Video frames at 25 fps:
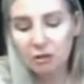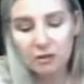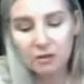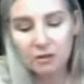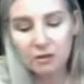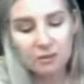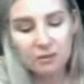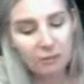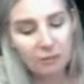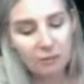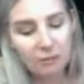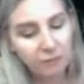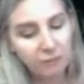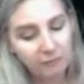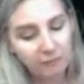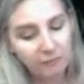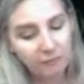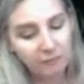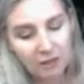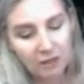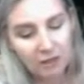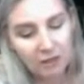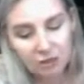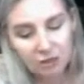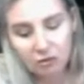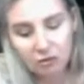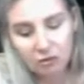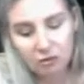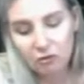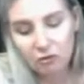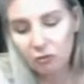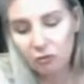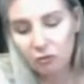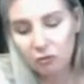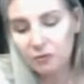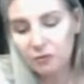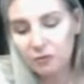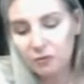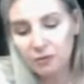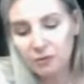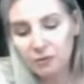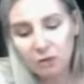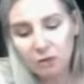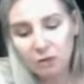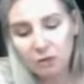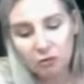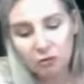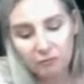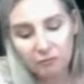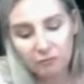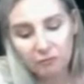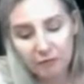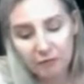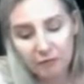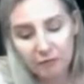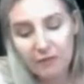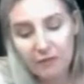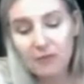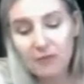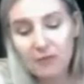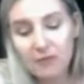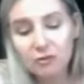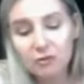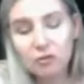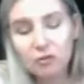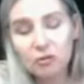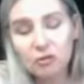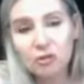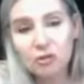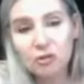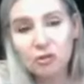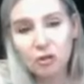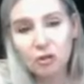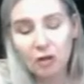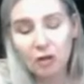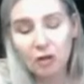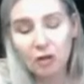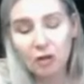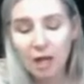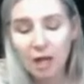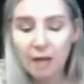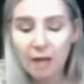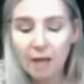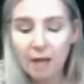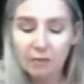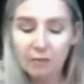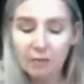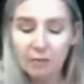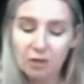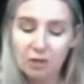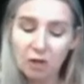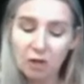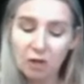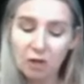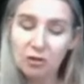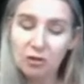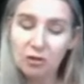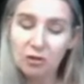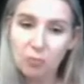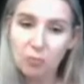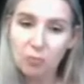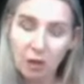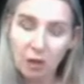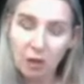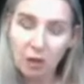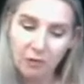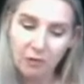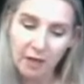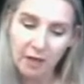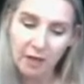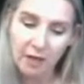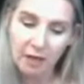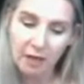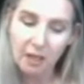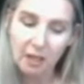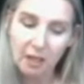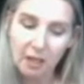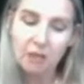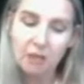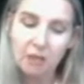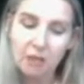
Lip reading: someone professional or a good friend, that's good too. But don't dwell there.